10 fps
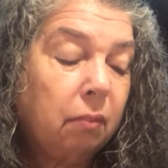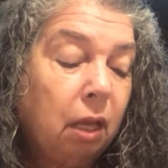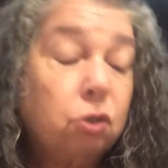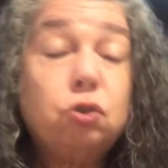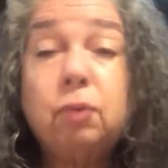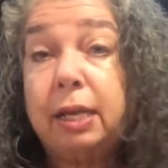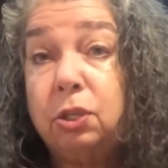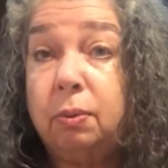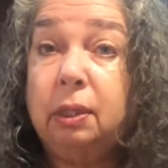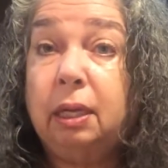
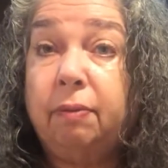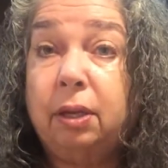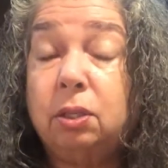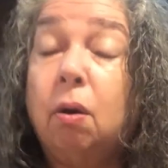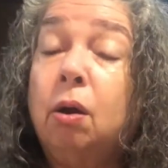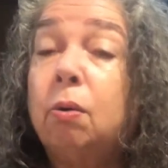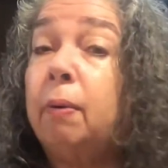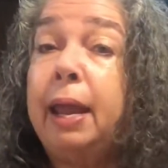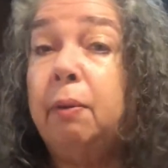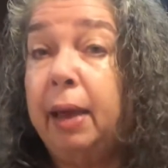stress relieving. So a
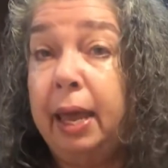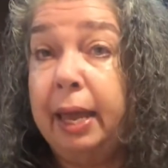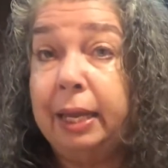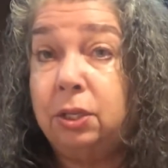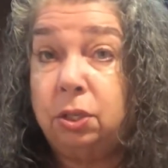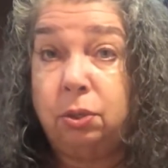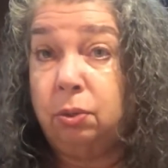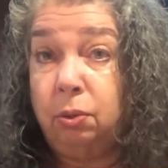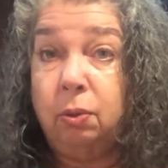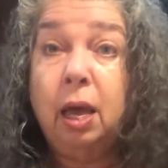great way
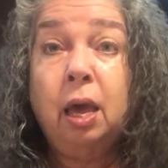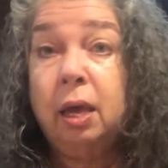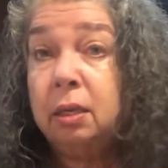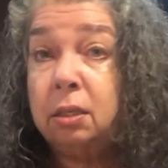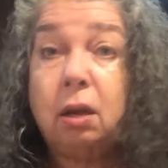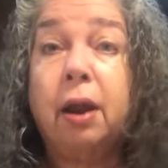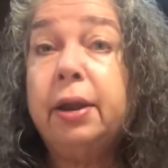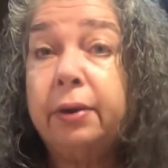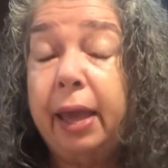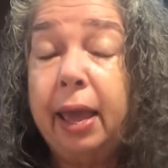to start
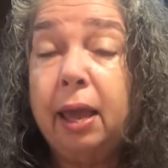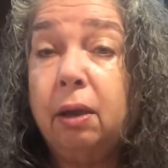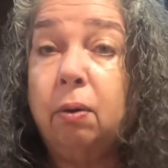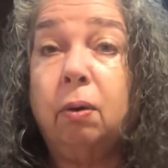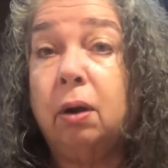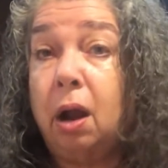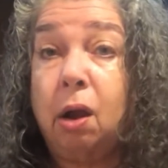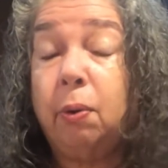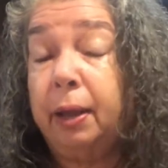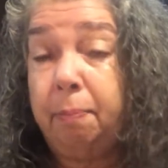your day, or a
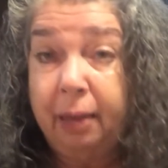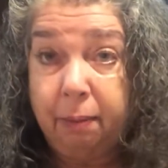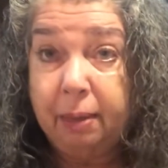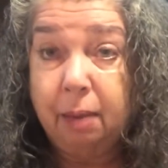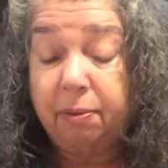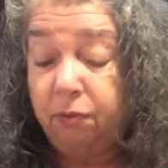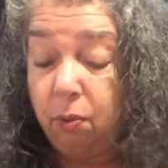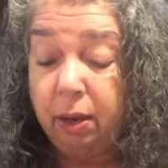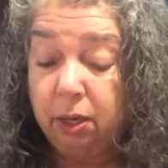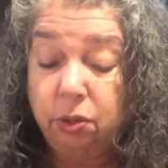quick pick-me-up if
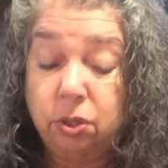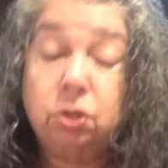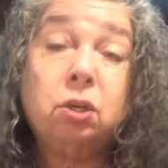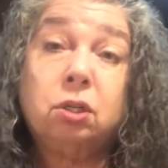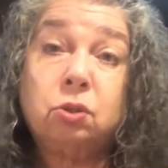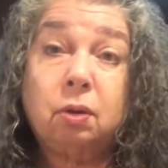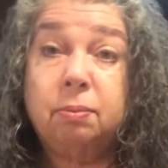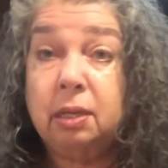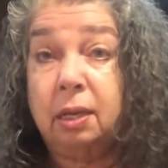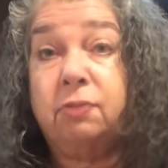you want to use a sugar
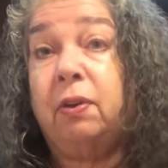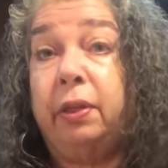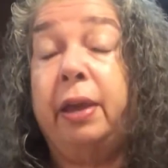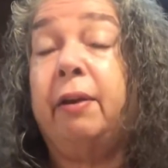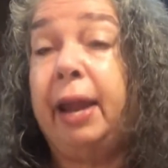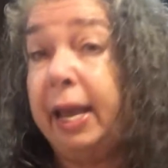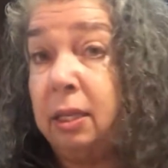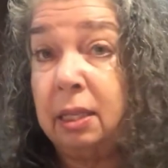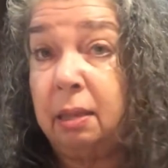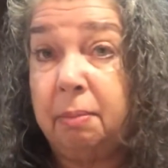scrub to exfoliate your
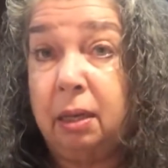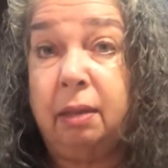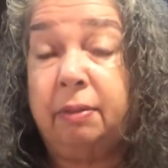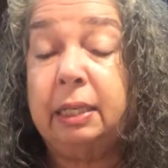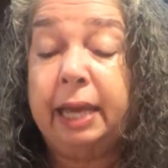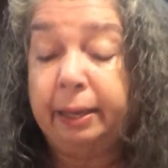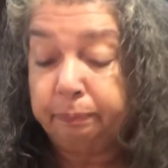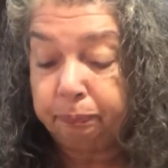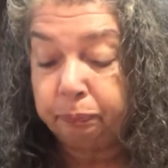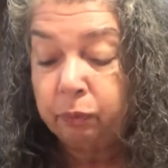hands in the middle of the day.
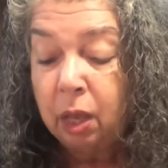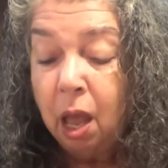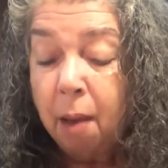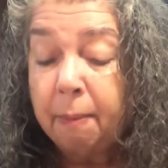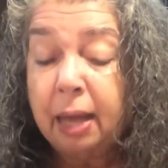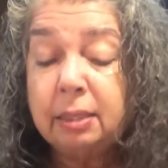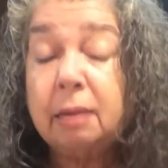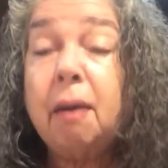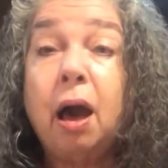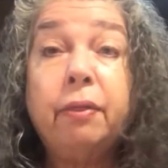But
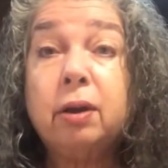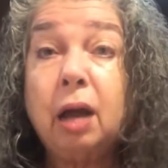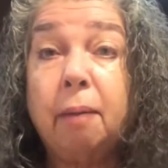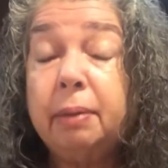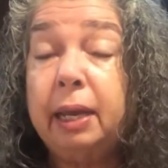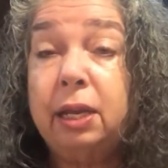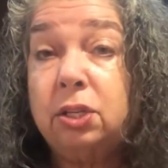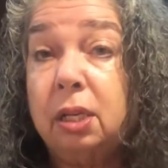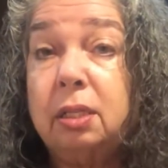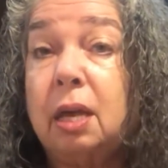some other
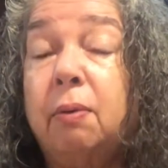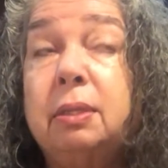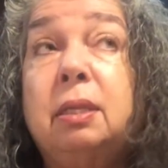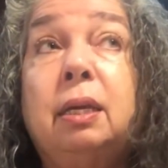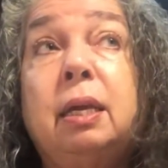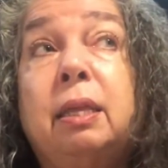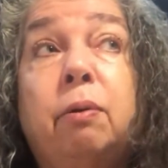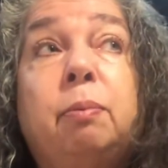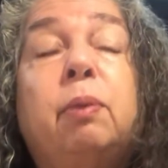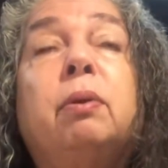combinations I was thinking that
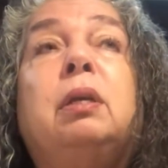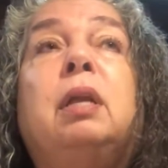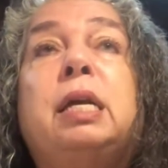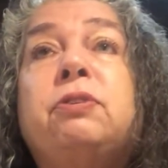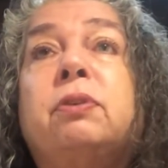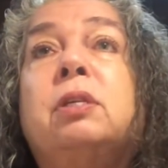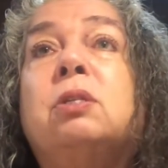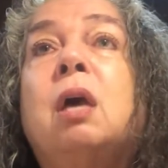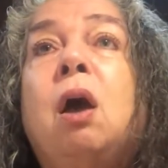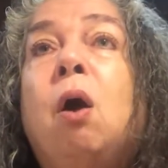would be really nice for
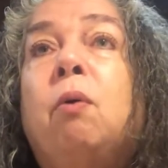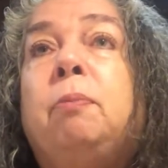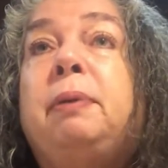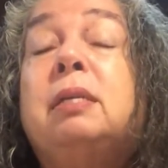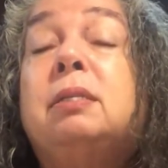this would be